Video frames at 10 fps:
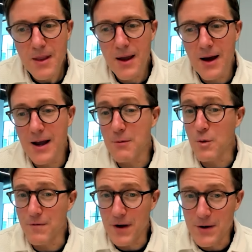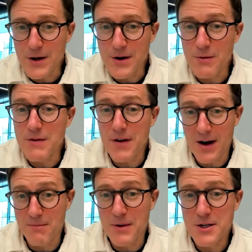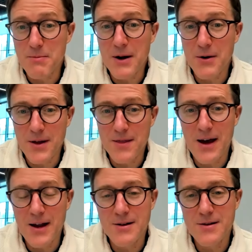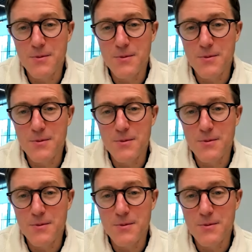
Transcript: Uh, and we're very good. We've gotten much better at that.